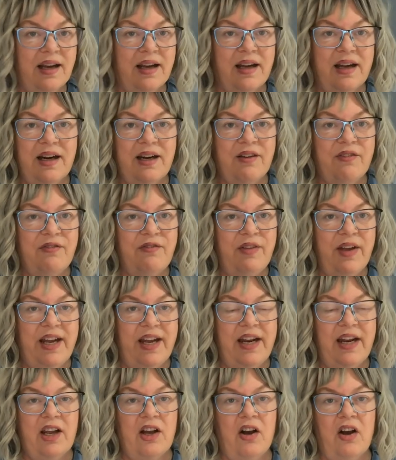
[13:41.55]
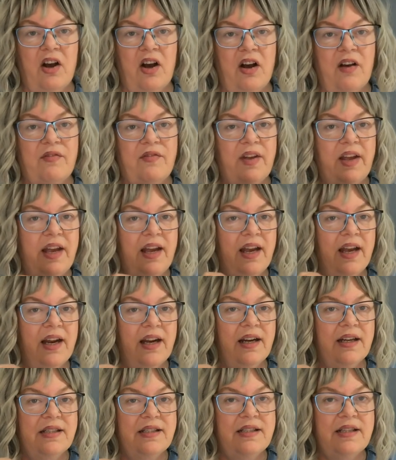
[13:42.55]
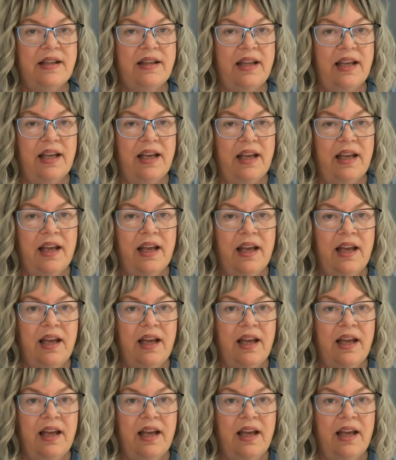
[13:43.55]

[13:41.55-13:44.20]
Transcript: kind of fading off and the